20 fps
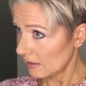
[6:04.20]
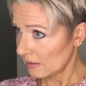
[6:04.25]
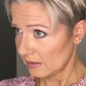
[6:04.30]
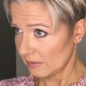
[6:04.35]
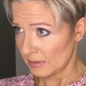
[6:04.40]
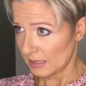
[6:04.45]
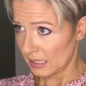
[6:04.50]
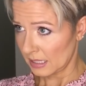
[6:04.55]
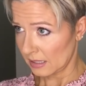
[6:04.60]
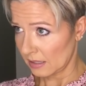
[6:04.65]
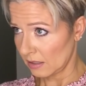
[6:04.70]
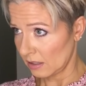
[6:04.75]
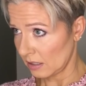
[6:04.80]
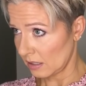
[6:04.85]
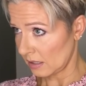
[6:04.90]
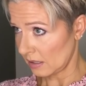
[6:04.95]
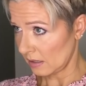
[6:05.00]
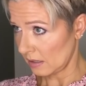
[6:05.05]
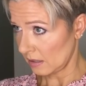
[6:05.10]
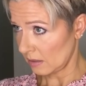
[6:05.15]
Make it look
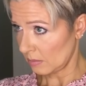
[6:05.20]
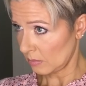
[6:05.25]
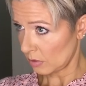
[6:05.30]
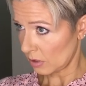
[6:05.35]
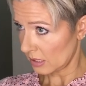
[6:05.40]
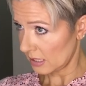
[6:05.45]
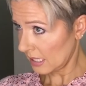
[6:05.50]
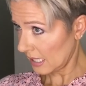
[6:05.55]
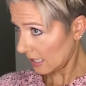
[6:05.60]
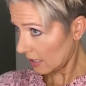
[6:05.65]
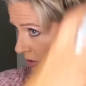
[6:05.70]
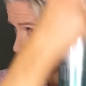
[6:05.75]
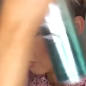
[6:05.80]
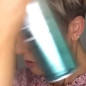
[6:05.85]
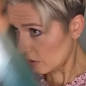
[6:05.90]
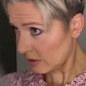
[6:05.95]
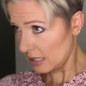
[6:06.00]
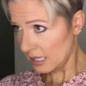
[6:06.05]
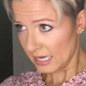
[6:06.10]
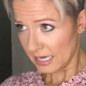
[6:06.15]
a little more
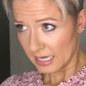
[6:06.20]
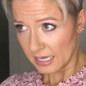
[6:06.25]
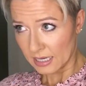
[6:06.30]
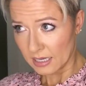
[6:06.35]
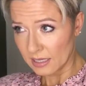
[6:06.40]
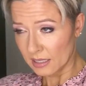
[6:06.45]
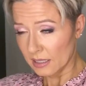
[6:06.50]
textury.